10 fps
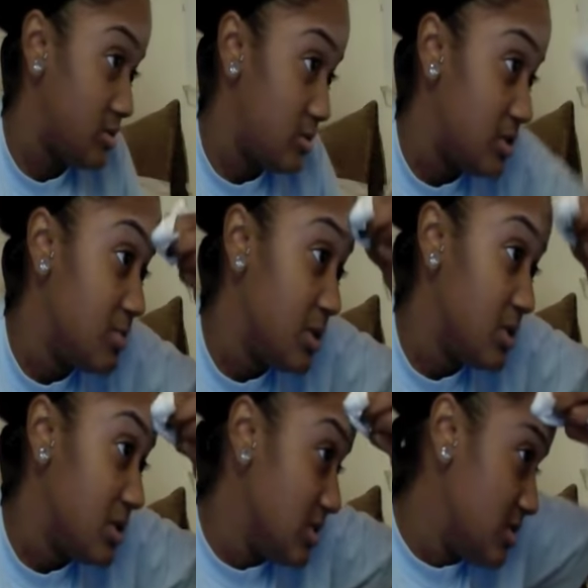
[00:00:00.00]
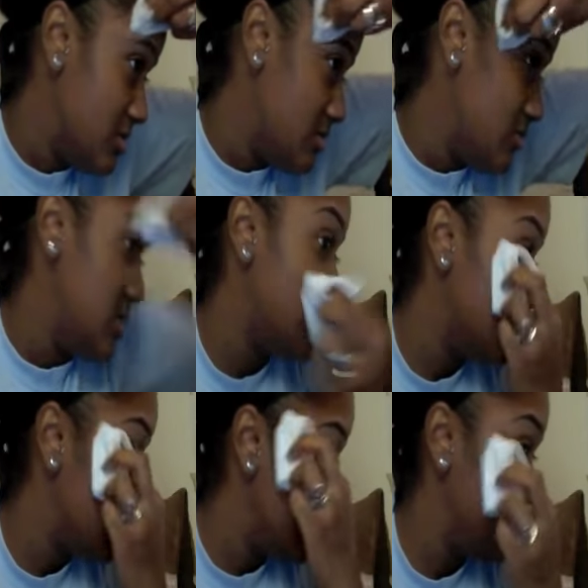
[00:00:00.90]
Just because this isn't my skin
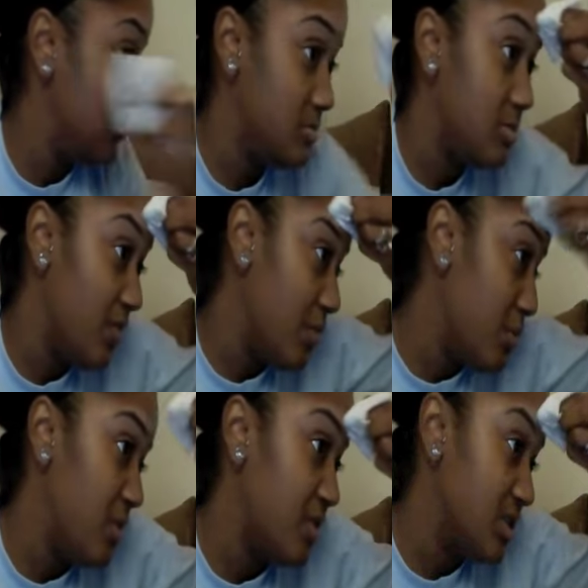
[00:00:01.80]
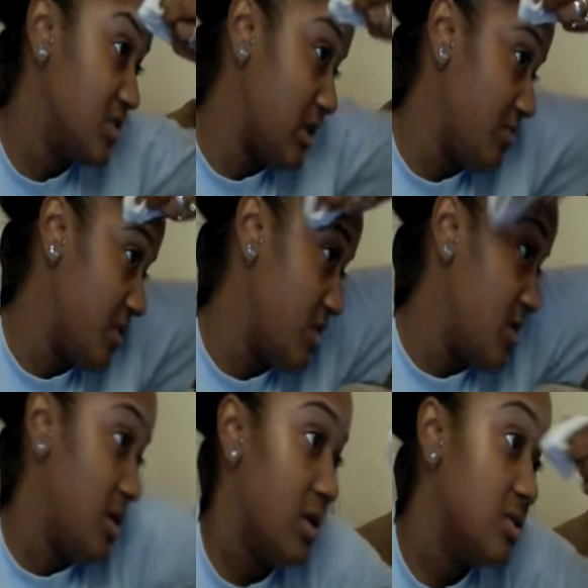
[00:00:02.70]
tone, and if I put my foundation on top of it,
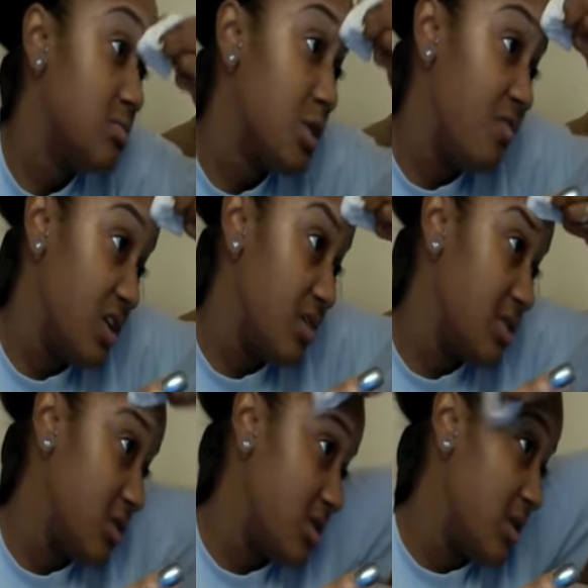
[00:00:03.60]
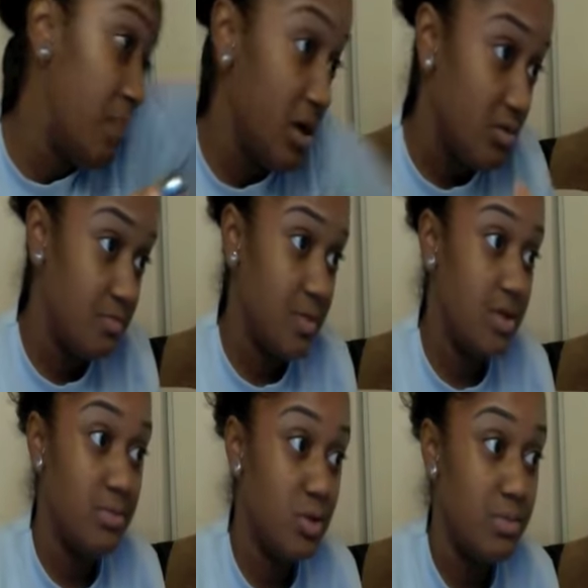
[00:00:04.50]
it looks pretty funky, it makes me look like pale,
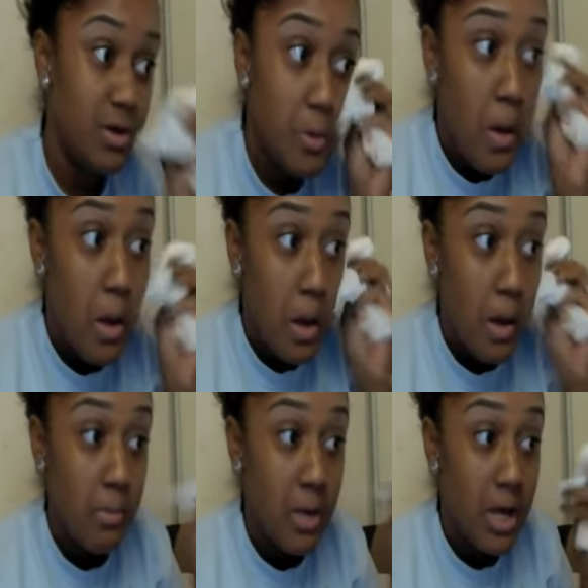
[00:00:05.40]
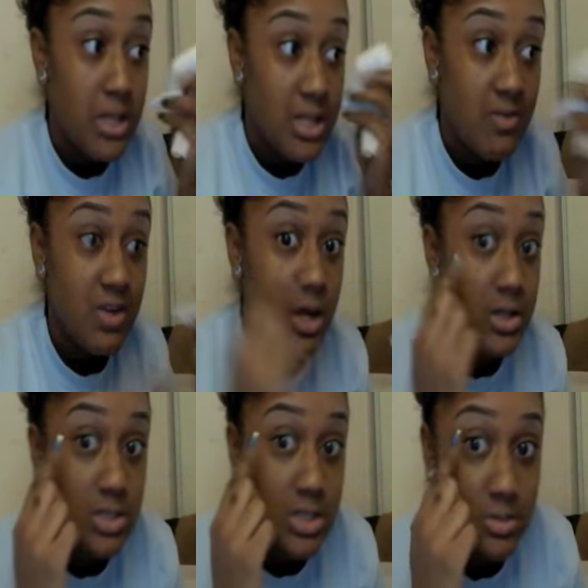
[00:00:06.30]
really pale. I leave it
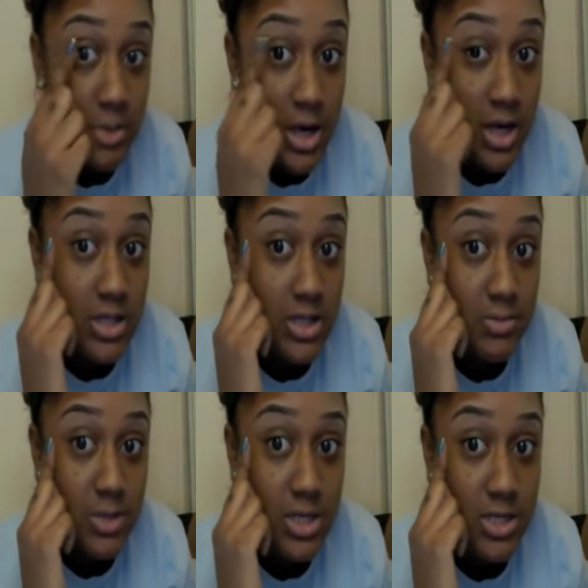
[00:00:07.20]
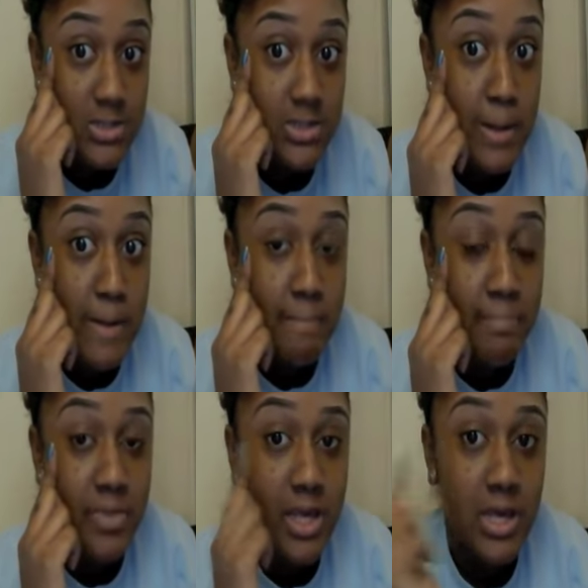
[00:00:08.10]
underneath my eyelid because
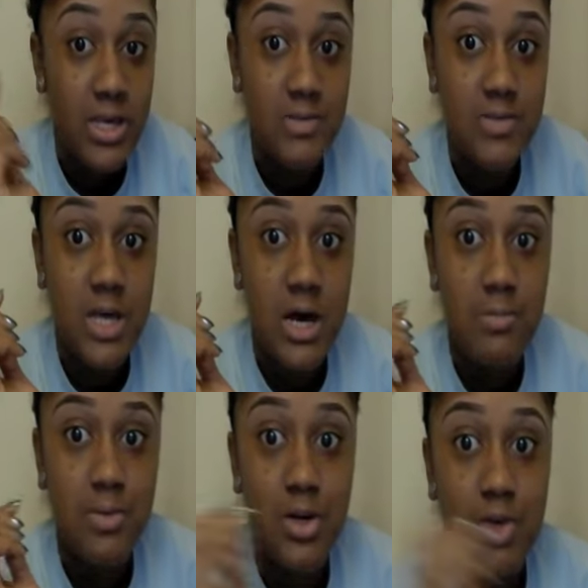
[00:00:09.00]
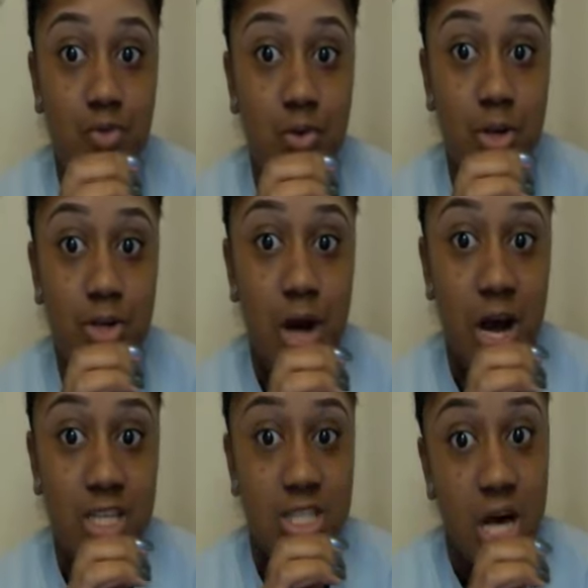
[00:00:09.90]
it gives good for when you're
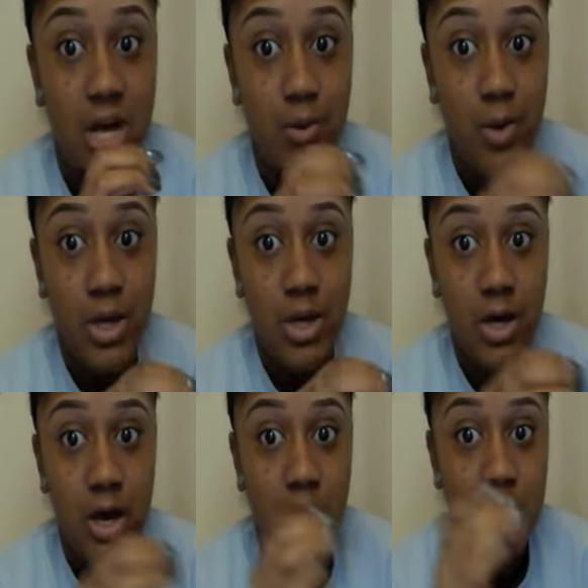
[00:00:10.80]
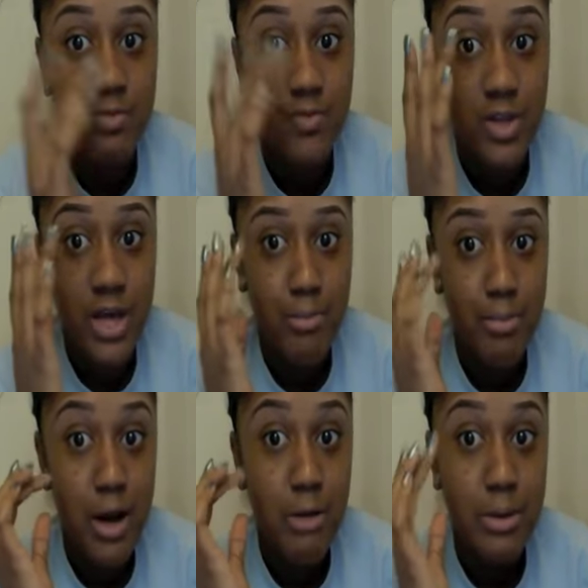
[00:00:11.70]
eyeshadowing for that
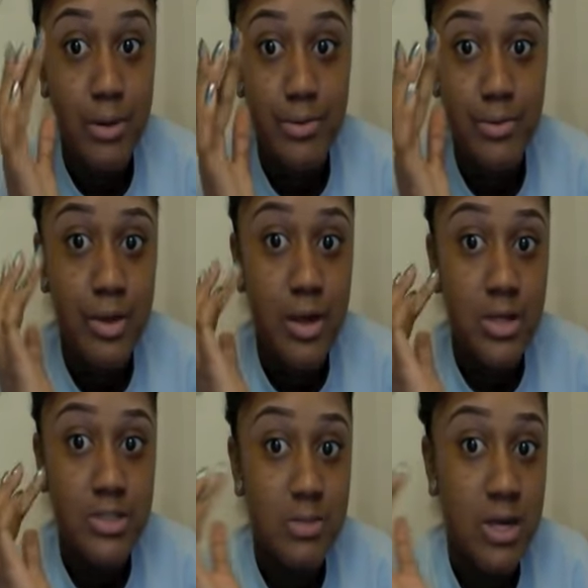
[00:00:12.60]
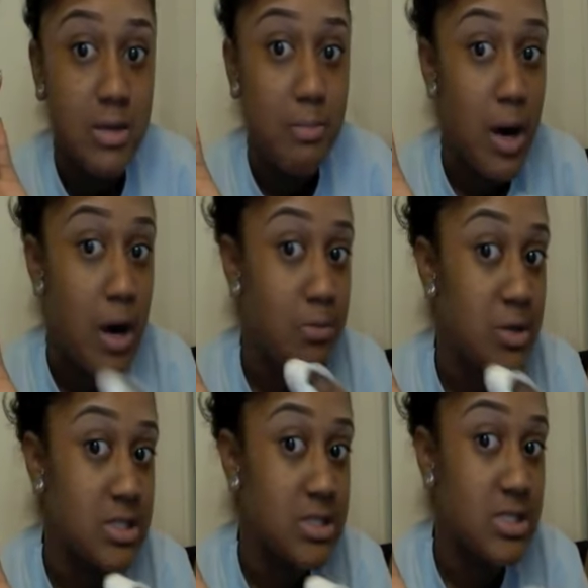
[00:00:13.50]
brow bone to make it pop,
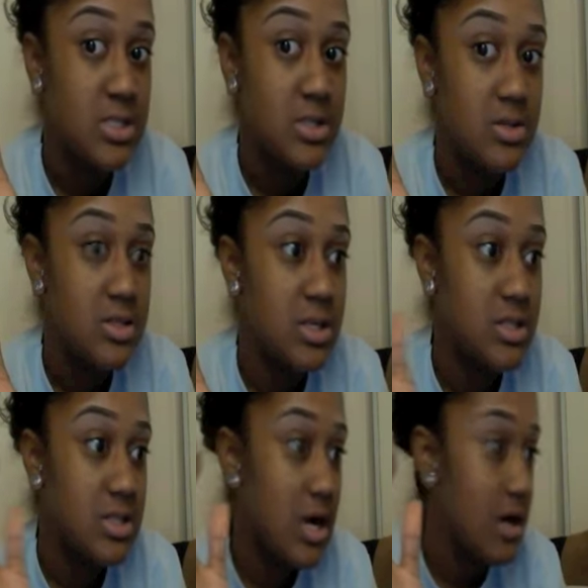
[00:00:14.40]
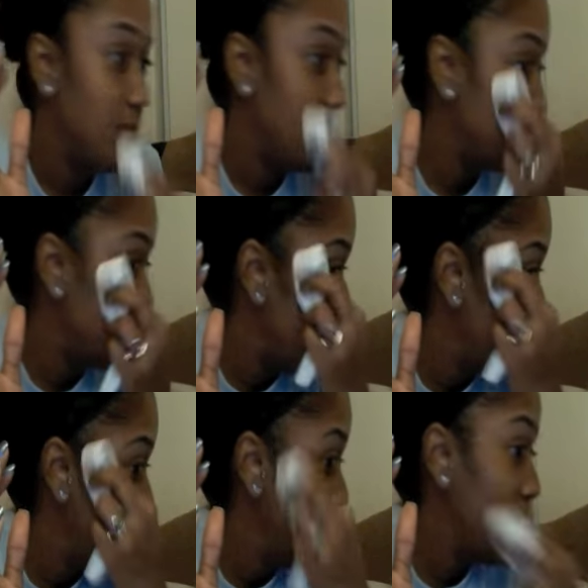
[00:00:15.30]
because concealer does that. It makes your
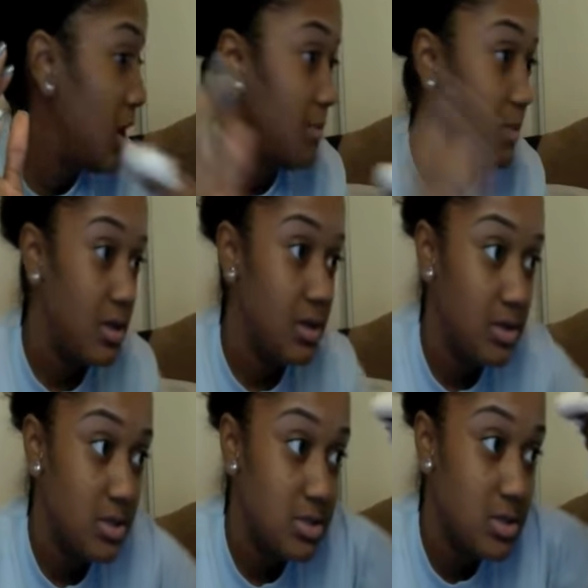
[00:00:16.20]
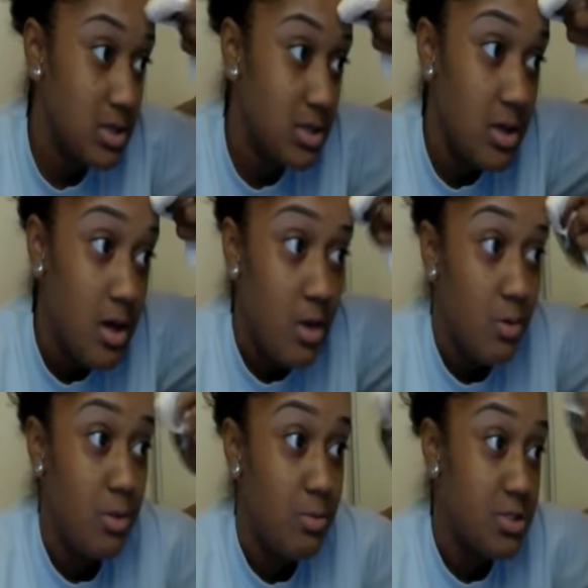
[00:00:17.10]
eyebrow pop and it looks good
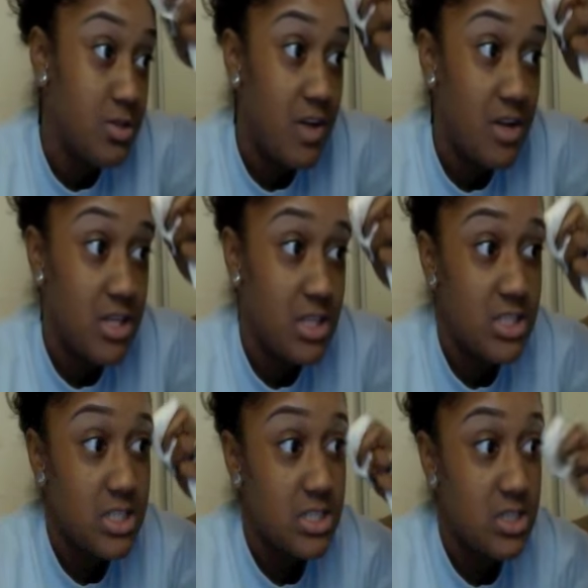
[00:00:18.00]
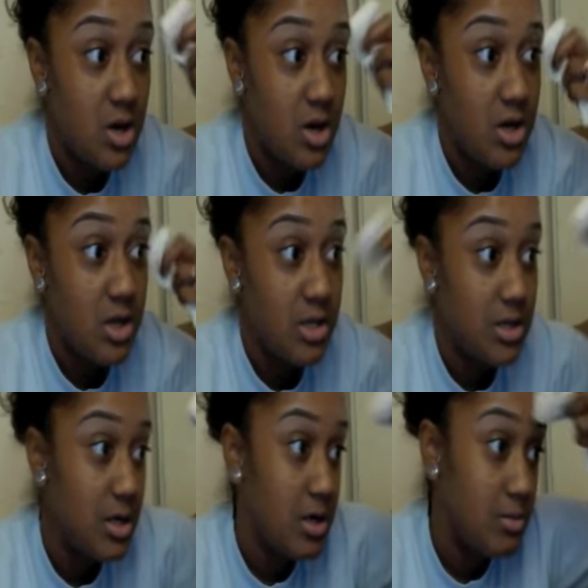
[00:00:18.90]
when you put your foundations on
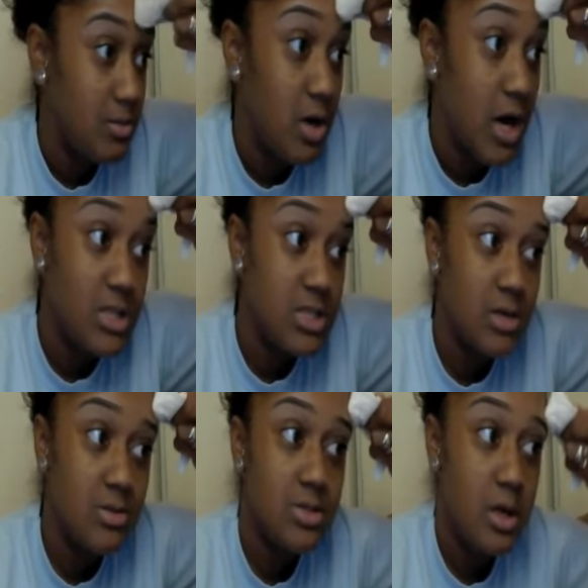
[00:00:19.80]
and your eyeshadows.